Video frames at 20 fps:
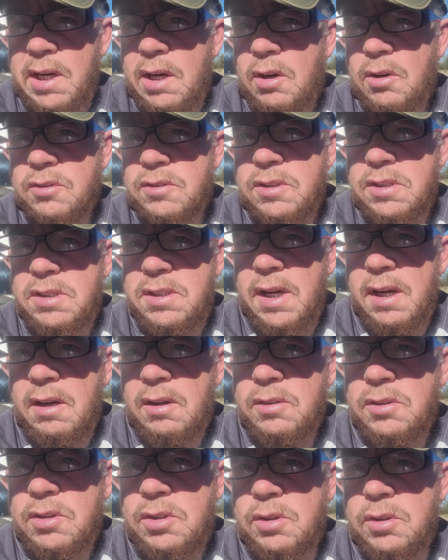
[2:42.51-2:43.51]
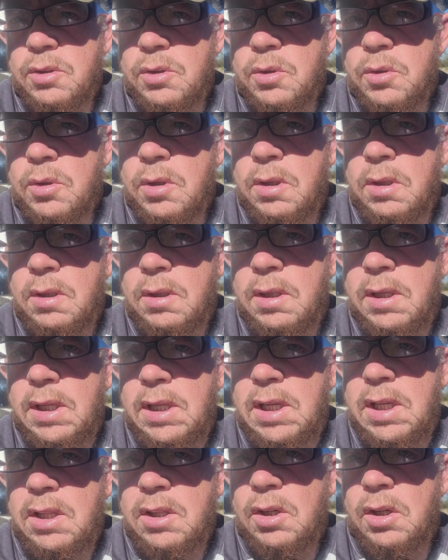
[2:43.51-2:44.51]
narrows it down to
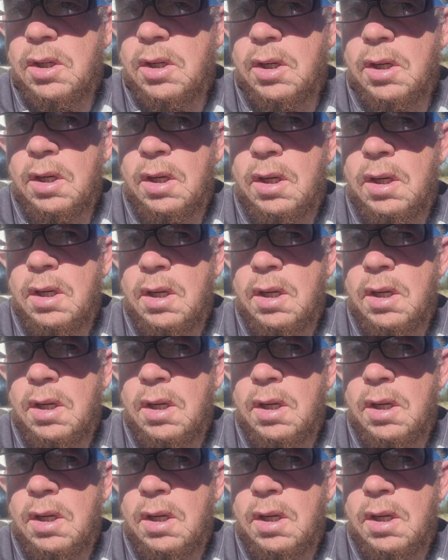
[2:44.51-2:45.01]
either